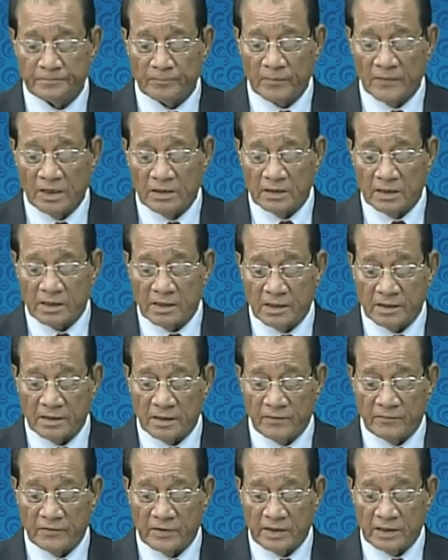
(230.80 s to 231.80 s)
The
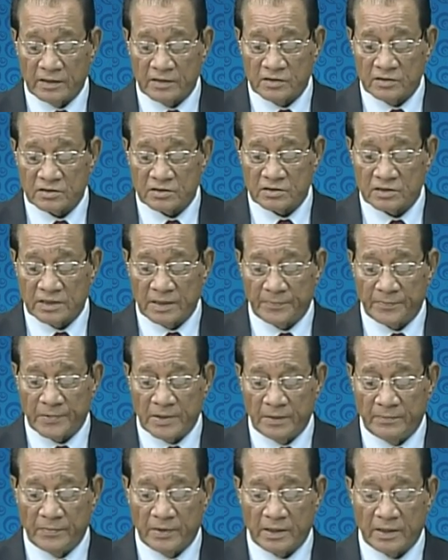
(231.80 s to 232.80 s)
cutoff date is
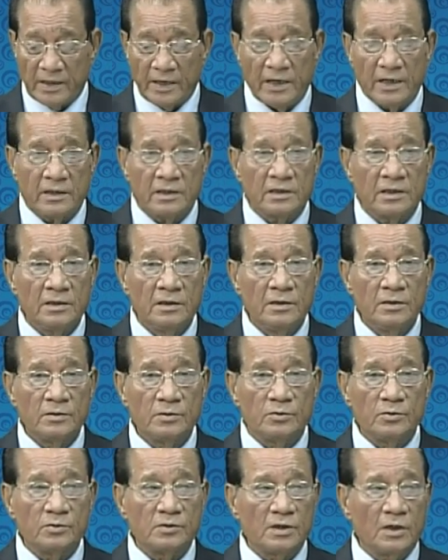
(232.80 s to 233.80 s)
September 8,
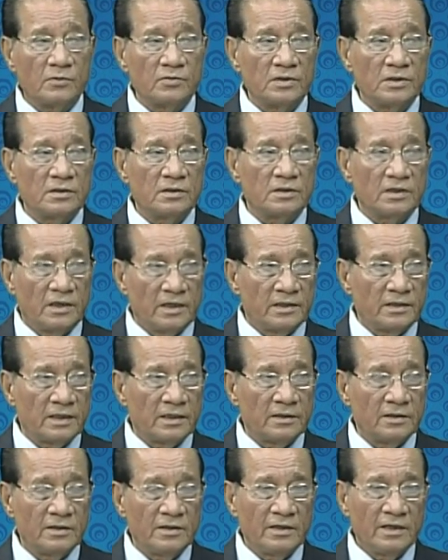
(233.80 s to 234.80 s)

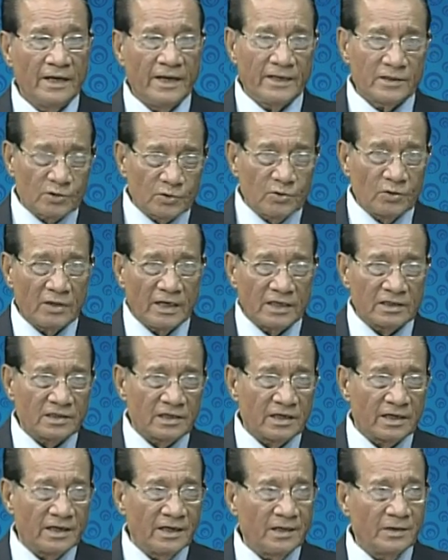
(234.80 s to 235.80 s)
2013. As good as
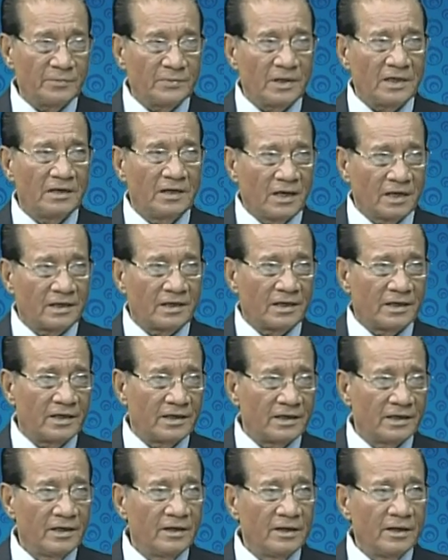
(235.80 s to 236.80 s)
current, but not
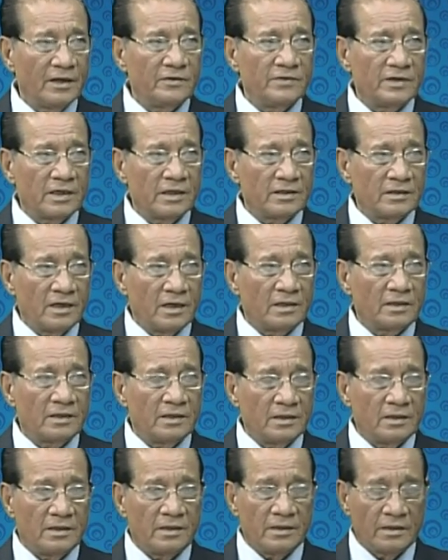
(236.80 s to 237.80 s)
current. And we can talk
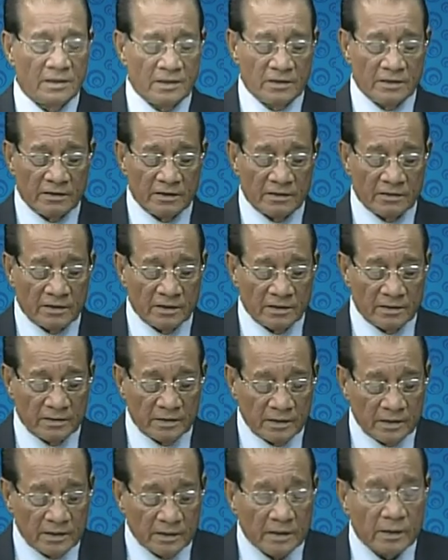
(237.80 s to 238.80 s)

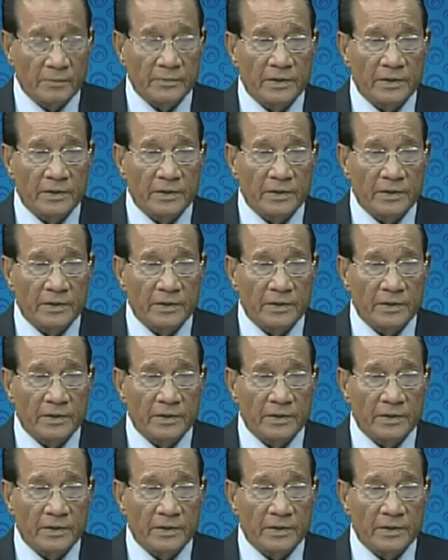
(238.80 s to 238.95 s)
a little bit